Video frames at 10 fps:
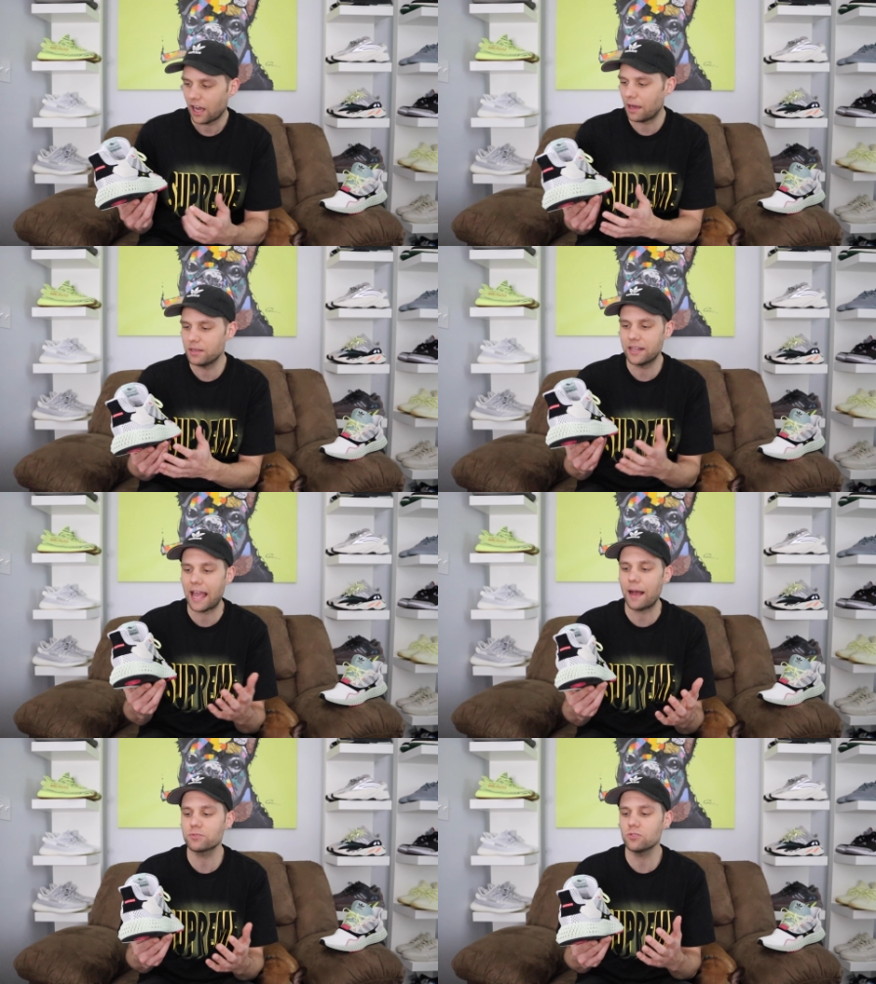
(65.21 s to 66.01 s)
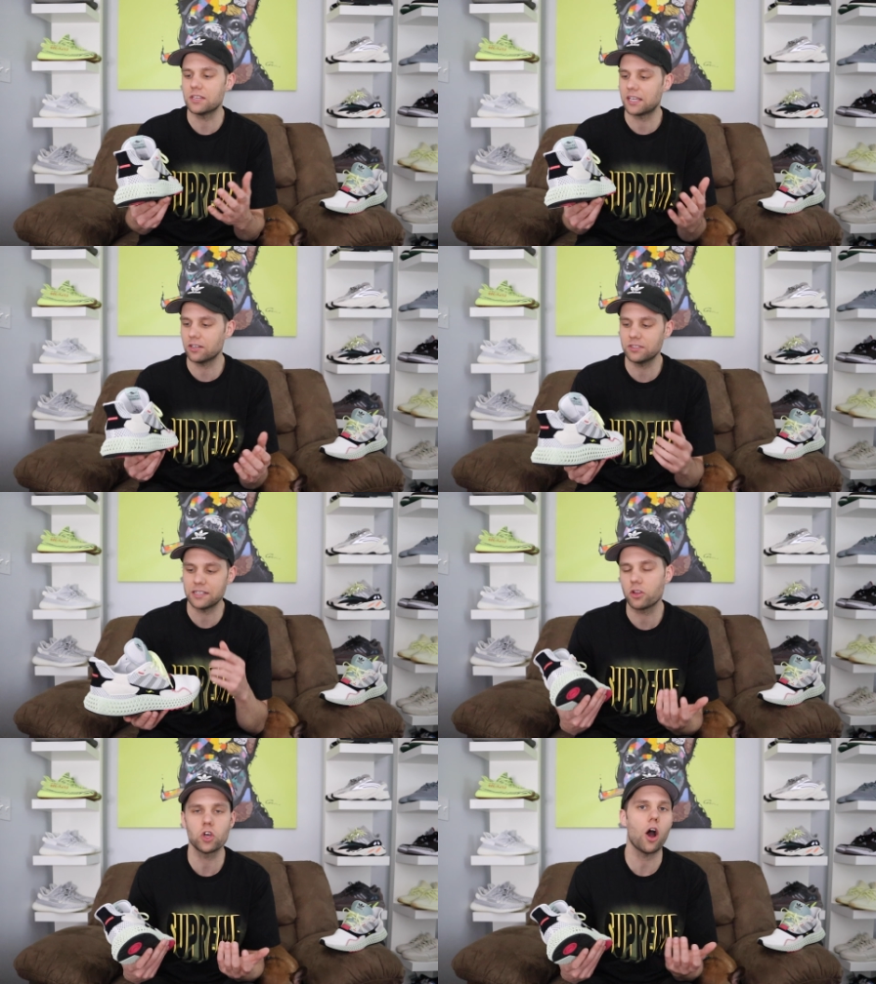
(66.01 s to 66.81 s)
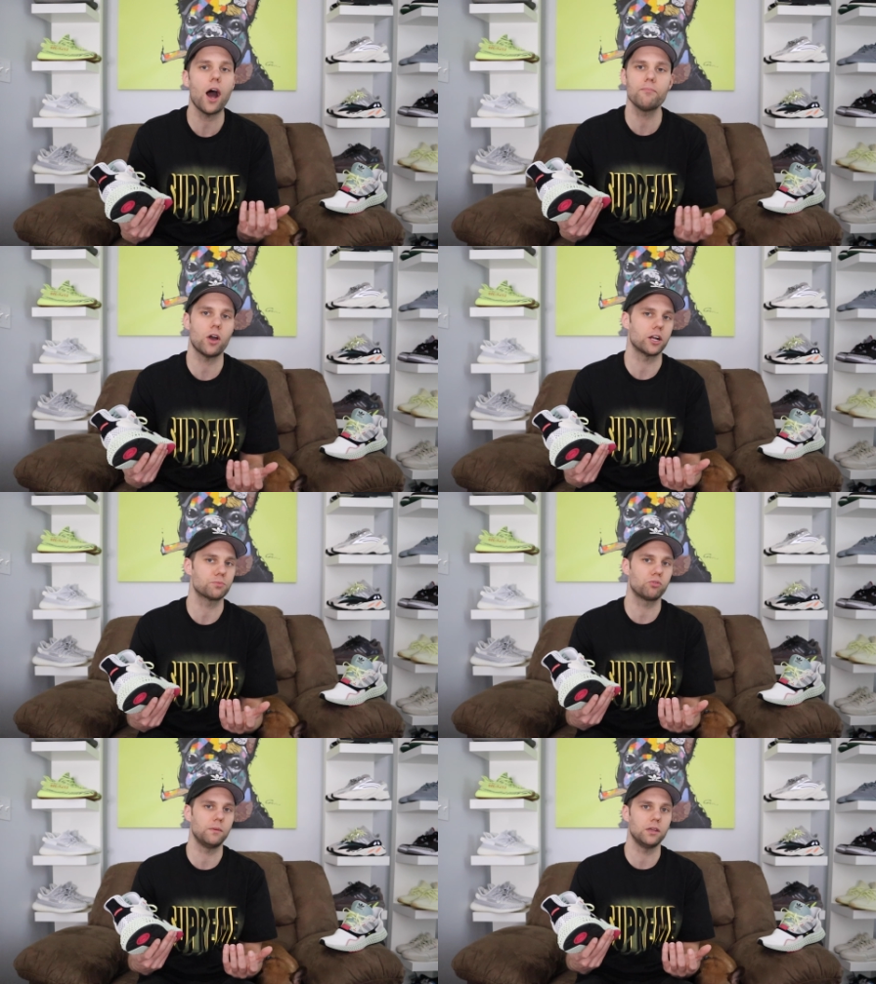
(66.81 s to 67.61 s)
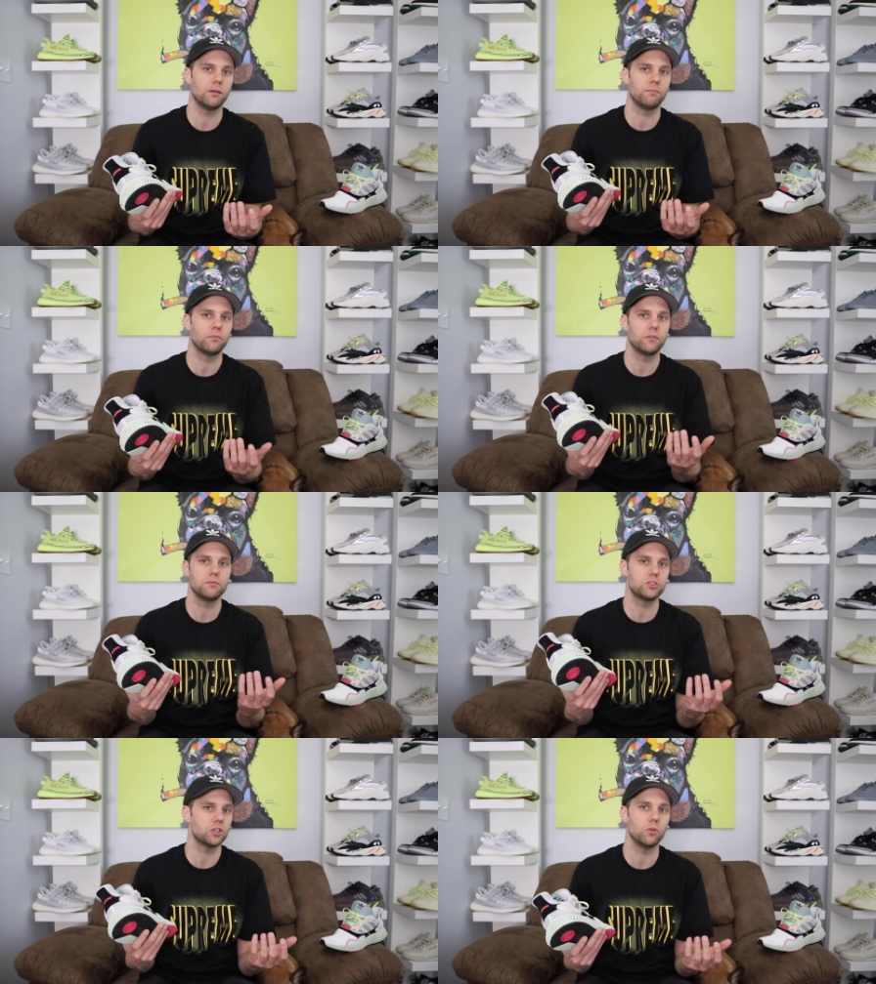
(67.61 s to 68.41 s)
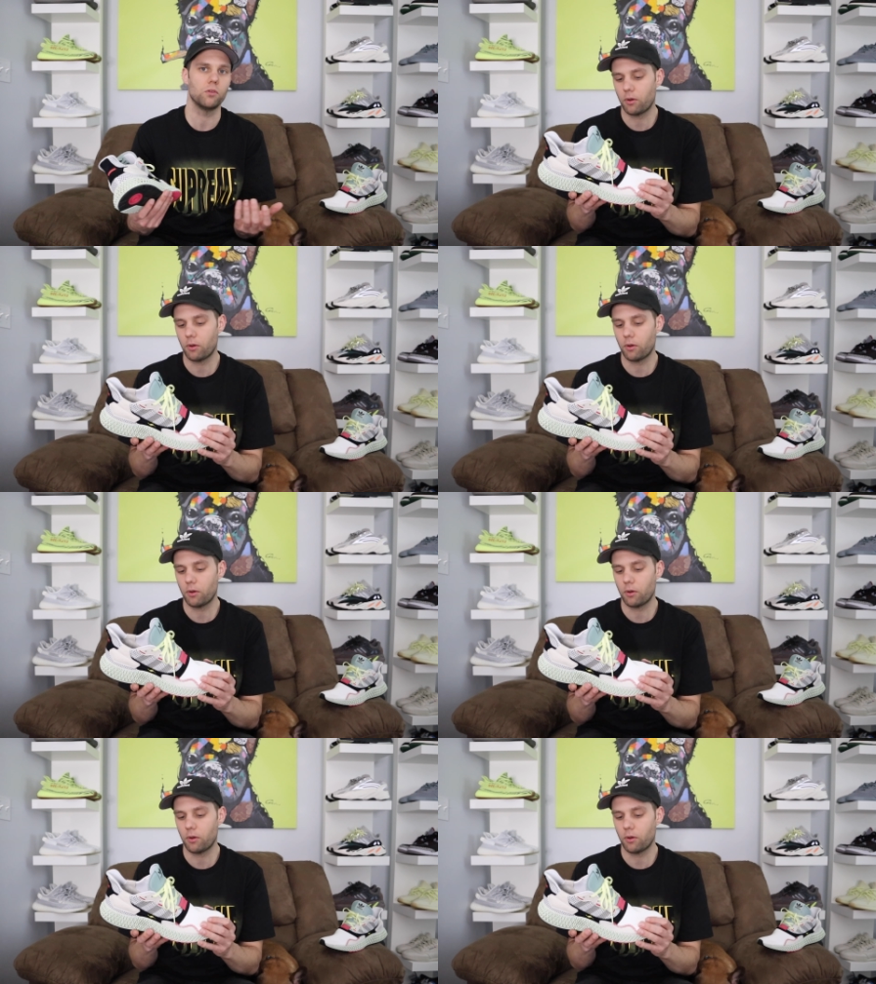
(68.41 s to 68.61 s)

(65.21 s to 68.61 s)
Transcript: I mean, they absolutely killed it. A top-notch premium shoe,